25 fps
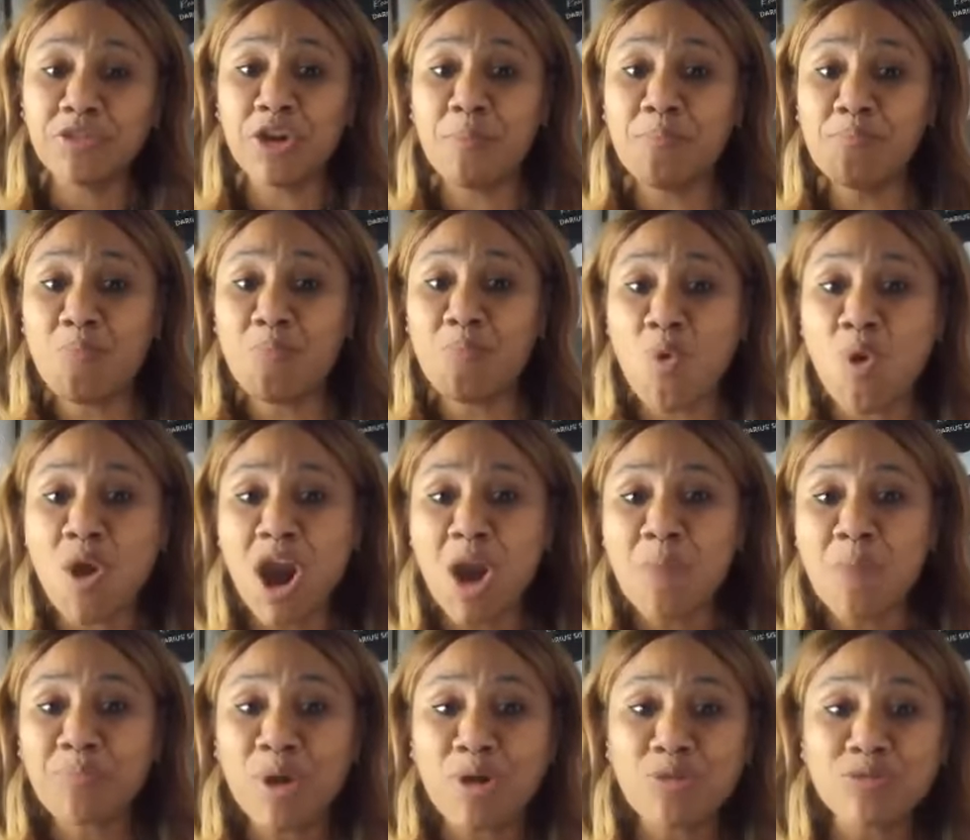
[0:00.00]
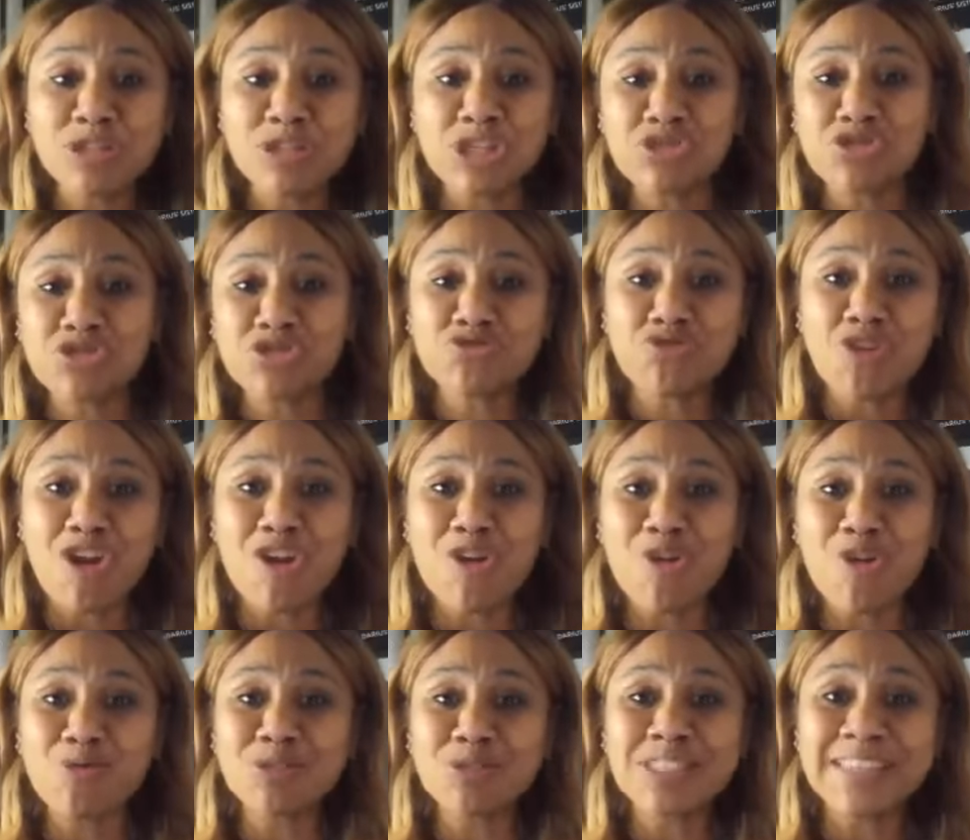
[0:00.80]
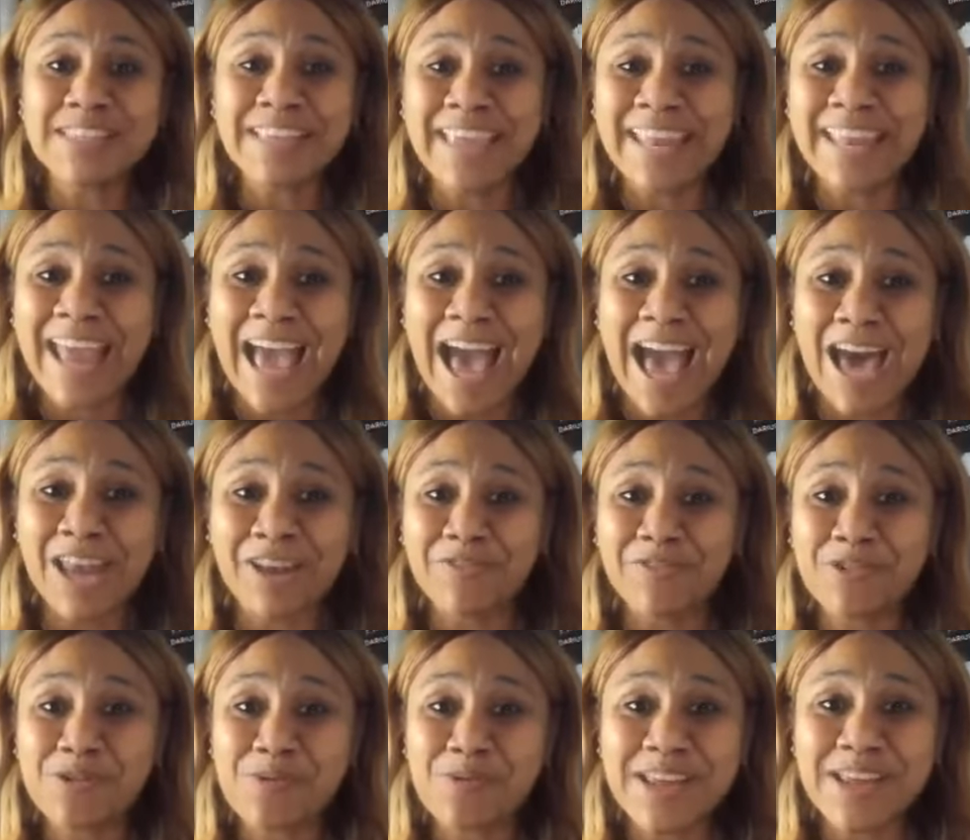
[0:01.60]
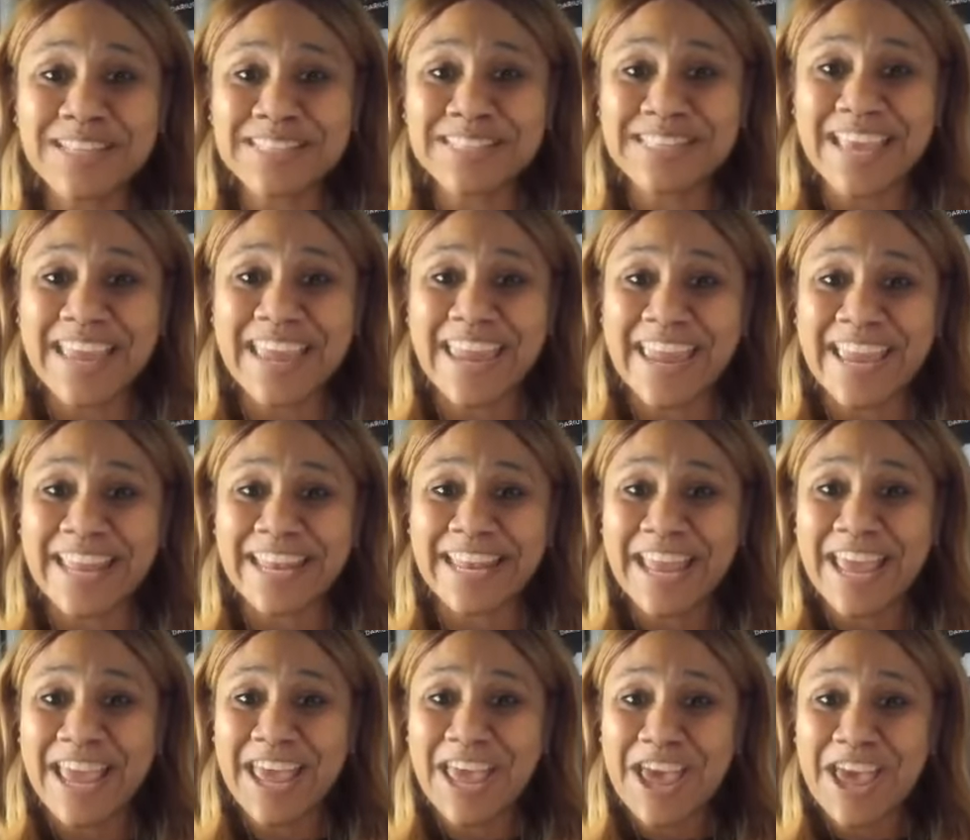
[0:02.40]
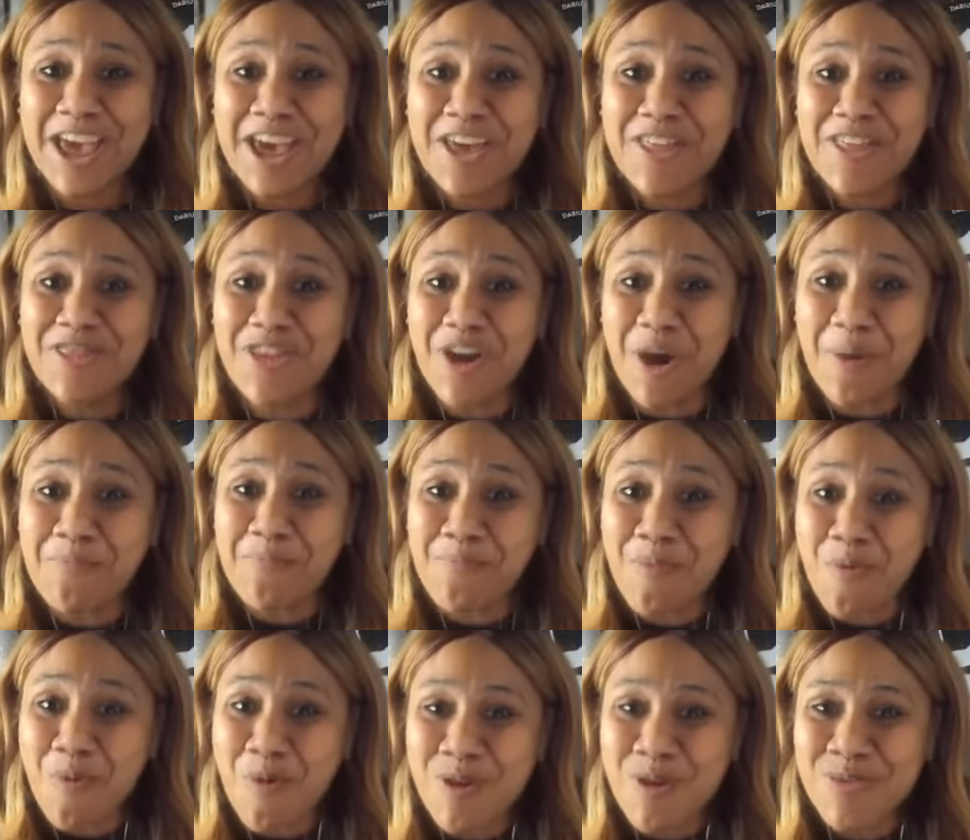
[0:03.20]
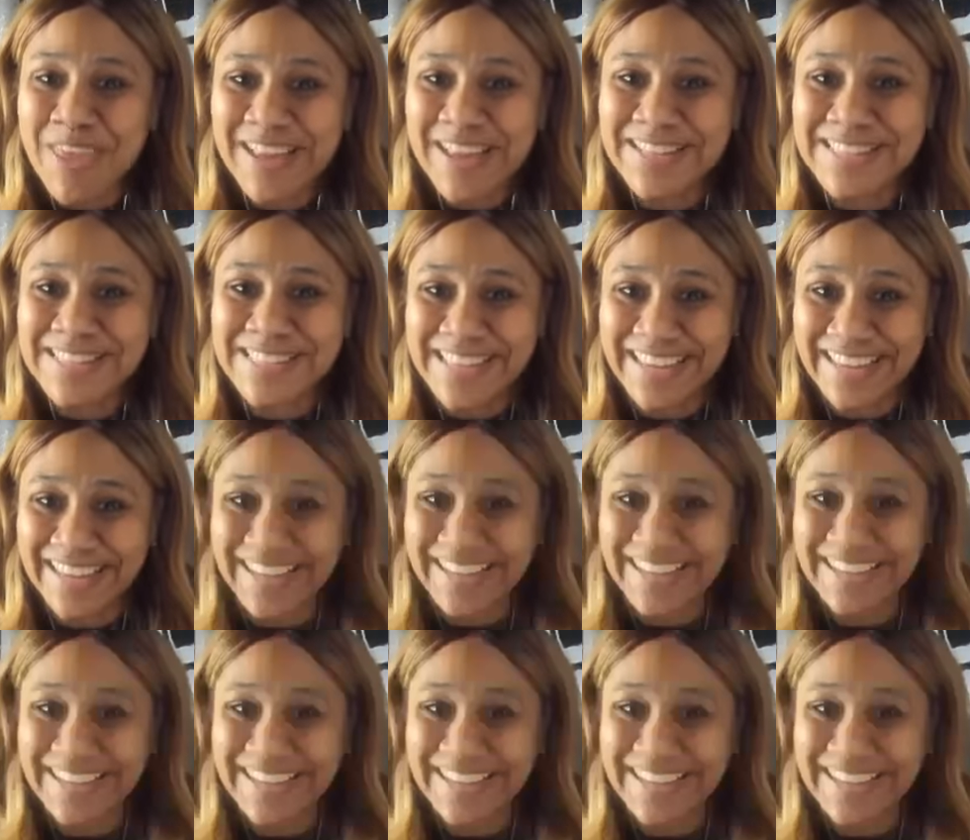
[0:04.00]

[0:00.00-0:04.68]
more a person struggles to get out of quicksand, the more they sink.